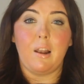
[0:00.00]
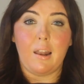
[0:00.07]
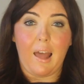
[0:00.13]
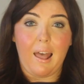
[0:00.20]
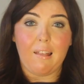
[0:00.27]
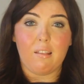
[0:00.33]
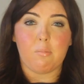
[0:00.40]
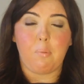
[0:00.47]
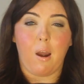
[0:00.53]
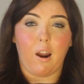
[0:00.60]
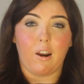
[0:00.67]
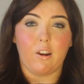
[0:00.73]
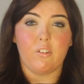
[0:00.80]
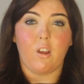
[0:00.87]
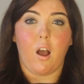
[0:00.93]
The last
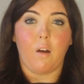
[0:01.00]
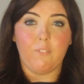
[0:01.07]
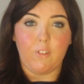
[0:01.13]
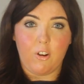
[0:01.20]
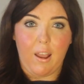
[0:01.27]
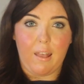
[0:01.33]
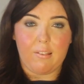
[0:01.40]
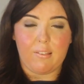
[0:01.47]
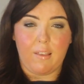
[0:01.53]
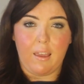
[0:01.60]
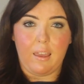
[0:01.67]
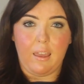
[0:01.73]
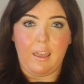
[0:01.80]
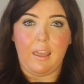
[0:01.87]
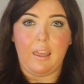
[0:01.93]
part of your
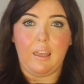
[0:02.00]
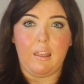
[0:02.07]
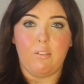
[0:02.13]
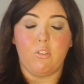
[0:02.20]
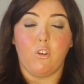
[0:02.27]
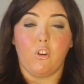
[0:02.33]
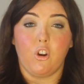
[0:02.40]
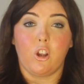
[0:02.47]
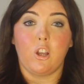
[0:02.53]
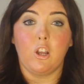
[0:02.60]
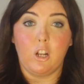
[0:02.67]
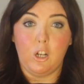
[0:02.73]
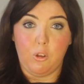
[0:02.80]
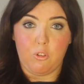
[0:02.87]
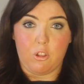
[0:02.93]
essay is your
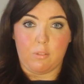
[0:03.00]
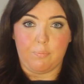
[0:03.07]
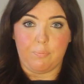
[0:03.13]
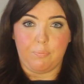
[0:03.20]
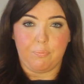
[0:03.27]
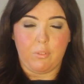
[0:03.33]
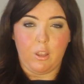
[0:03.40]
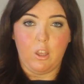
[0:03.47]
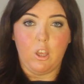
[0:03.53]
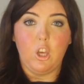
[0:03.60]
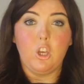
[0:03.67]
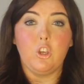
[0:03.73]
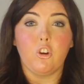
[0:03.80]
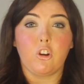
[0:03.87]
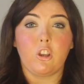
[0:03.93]
conclusion.
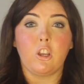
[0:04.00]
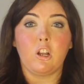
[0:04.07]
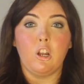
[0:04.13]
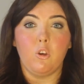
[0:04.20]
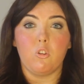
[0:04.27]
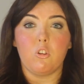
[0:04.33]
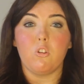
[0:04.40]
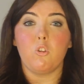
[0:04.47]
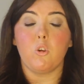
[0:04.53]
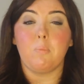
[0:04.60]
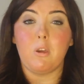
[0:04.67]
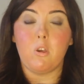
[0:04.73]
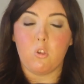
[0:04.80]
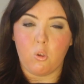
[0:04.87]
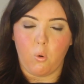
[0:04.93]
Your conclusion
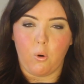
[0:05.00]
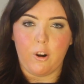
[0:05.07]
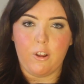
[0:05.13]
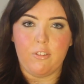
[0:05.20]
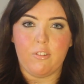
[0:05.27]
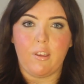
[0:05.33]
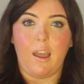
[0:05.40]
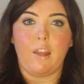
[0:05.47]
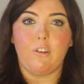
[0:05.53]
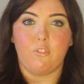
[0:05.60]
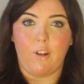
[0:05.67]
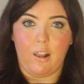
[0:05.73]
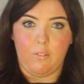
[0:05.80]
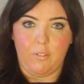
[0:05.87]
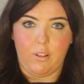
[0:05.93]
should be short
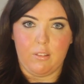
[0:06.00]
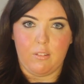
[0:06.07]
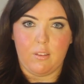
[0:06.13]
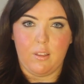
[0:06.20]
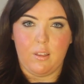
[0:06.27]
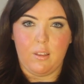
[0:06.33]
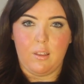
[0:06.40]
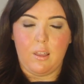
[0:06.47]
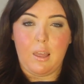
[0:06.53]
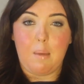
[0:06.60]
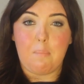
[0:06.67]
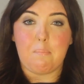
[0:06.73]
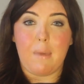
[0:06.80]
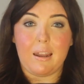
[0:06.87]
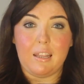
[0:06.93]
and relevant.
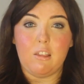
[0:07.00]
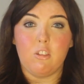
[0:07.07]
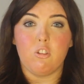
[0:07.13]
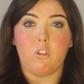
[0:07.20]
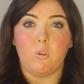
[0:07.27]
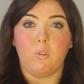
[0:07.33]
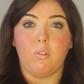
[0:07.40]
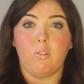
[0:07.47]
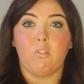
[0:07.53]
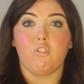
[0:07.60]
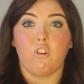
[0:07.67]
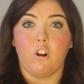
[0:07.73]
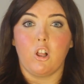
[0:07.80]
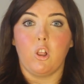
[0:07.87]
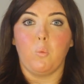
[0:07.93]
Many
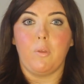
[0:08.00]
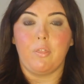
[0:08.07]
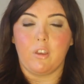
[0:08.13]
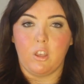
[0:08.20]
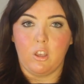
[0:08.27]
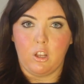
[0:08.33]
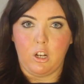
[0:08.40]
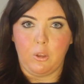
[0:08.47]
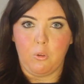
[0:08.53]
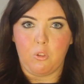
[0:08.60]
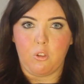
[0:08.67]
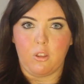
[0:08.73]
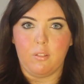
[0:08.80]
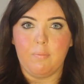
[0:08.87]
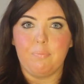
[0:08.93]
students struggle with the
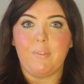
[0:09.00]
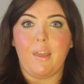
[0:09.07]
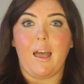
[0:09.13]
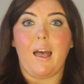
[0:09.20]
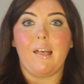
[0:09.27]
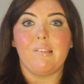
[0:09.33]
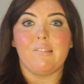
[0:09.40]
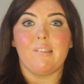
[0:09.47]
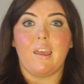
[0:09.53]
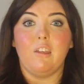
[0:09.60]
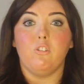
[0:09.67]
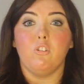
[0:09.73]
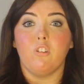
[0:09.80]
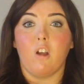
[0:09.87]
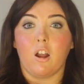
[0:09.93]
conclusion as
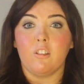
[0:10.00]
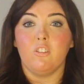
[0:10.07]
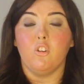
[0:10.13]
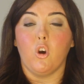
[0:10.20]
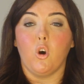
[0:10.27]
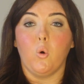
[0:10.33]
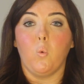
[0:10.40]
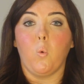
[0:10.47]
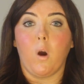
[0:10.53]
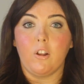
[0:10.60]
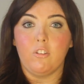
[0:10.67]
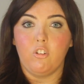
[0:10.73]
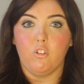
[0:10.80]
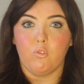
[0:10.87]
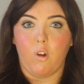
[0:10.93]
they do not know
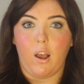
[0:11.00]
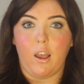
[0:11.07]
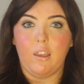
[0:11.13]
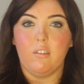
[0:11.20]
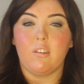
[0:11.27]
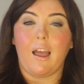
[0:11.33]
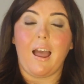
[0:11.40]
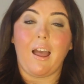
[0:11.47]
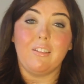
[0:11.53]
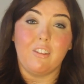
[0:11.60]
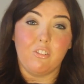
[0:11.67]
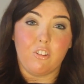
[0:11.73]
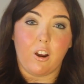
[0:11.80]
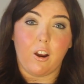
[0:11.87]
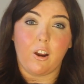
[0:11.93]
what to write
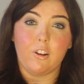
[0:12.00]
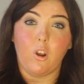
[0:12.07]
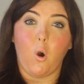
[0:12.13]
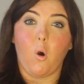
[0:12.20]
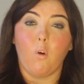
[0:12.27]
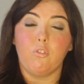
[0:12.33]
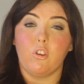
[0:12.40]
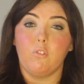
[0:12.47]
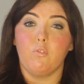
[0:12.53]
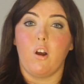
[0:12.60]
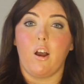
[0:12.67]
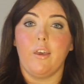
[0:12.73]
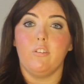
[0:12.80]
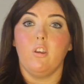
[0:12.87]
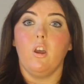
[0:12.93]
and in turn
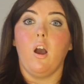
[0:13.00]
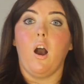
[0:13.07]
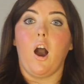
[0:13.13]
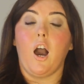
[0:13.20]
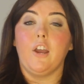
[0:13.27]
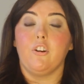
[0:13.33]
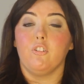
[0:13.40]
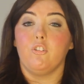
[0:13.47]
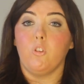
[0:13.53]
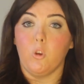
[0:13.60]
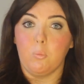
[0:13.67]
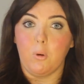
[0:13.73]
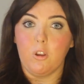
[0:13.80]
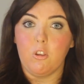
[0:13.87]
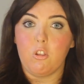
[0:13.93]
often write either
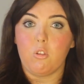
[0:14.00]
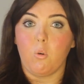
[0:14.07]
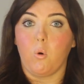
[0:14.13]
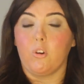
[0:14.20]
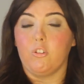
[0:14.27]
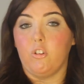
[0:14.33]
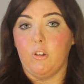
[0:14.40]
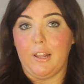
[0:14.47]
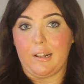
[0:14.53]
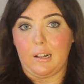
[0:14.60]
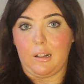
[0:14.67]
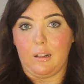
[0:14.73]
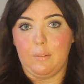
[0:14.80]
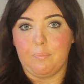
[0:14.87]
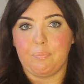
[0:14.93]
too much or too
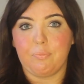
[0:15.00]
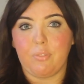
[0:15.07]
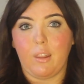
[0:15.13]
little.